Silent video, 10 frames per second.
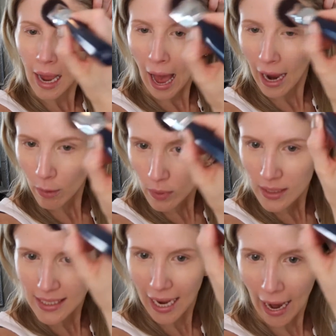I would
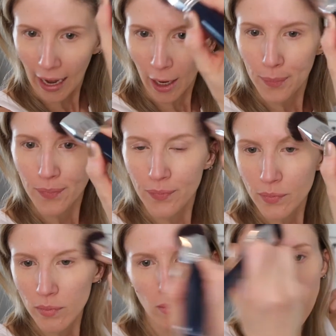say
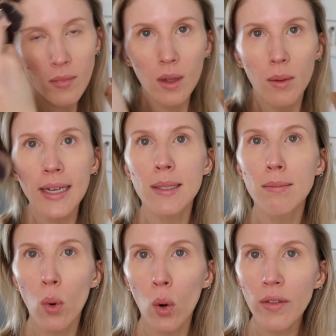it's
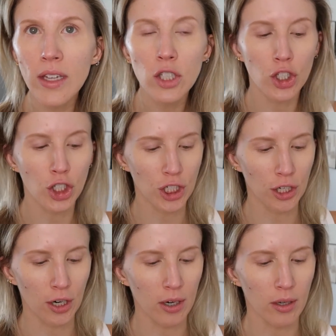more than
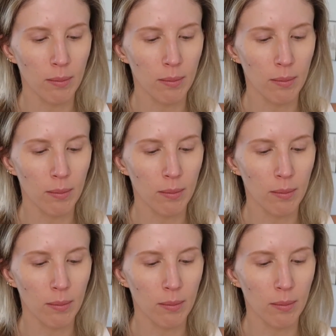sheer,